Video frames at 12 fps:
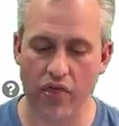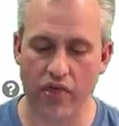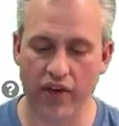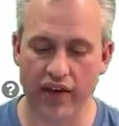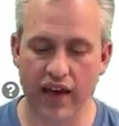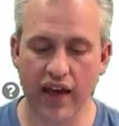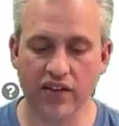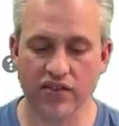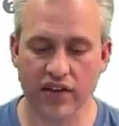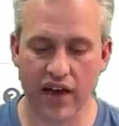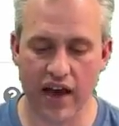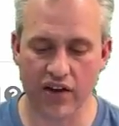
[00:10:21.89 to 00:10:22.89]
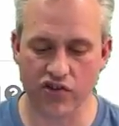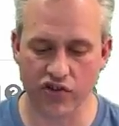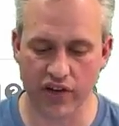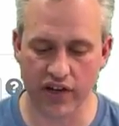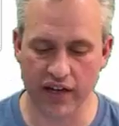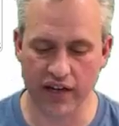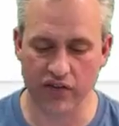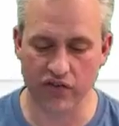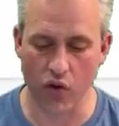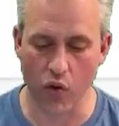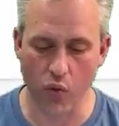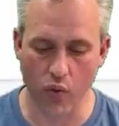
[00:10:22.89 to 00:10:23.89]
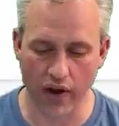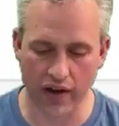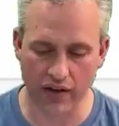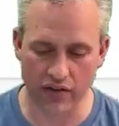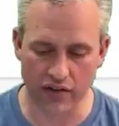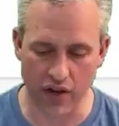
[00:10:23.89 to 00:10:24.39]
The casing actually is always